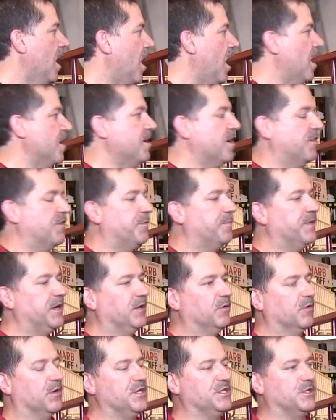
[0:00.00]
Another
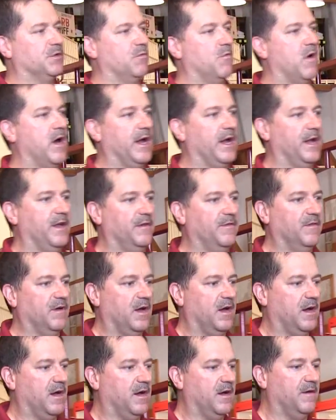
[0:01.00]
big reason why
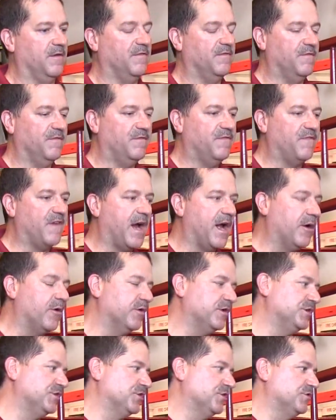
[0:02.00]
fire
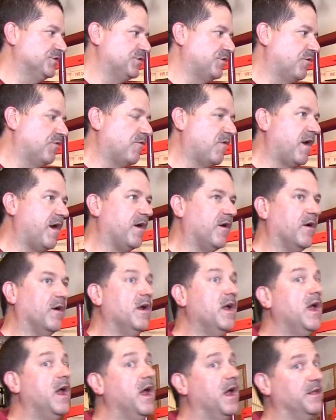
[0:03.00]
engines are rare,
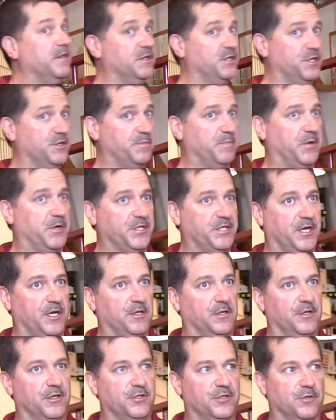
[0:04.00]
and this is
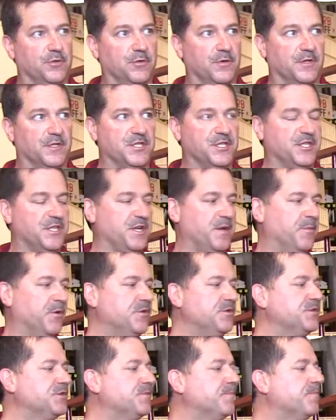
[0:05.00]
particularly true of the
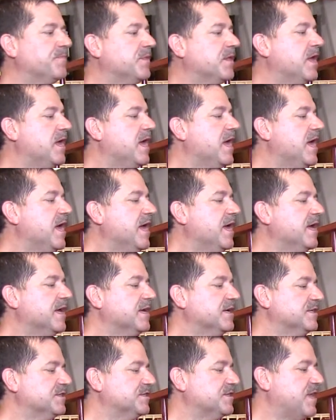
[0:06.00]
steamers,
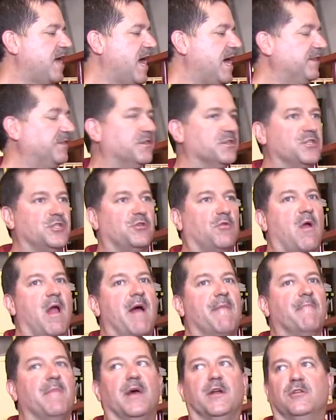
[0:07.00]
is that the
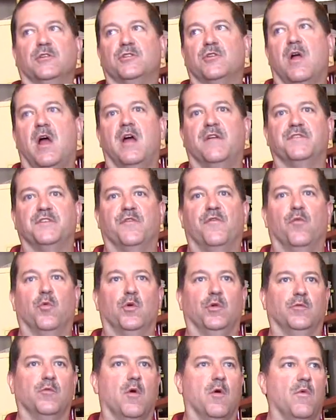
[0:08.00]
scrap metal drives of
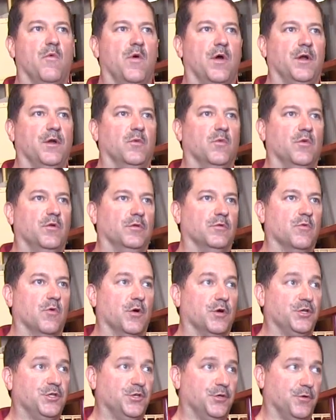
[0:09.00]
World War I and World
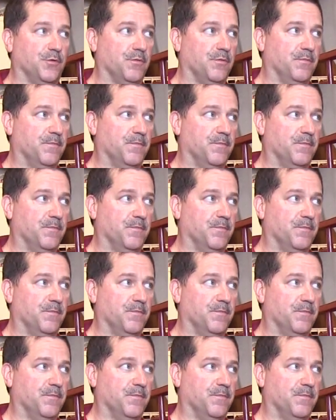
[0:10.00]
War II.